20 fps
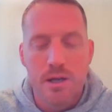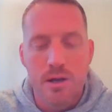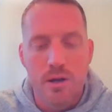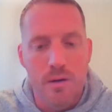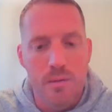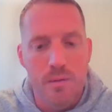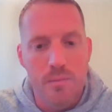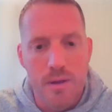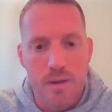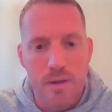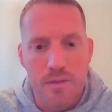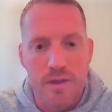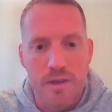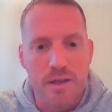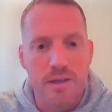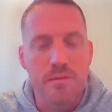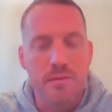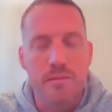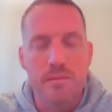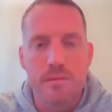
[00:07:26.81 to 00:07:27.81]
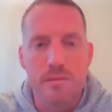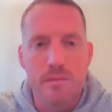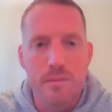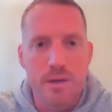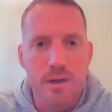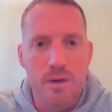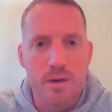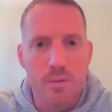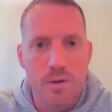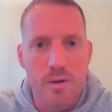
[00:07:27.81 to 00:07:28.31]
you know, I, I think
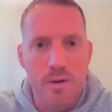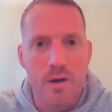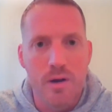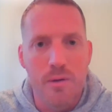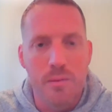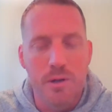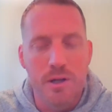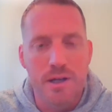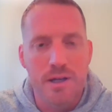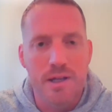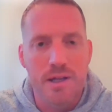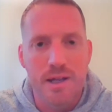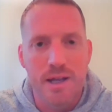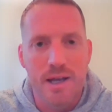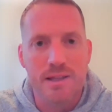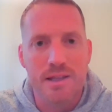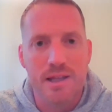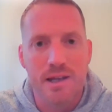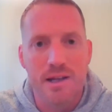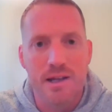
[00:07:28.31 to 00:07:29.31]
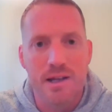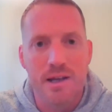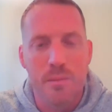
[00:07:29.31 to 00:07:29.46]
you know we were able to connect on a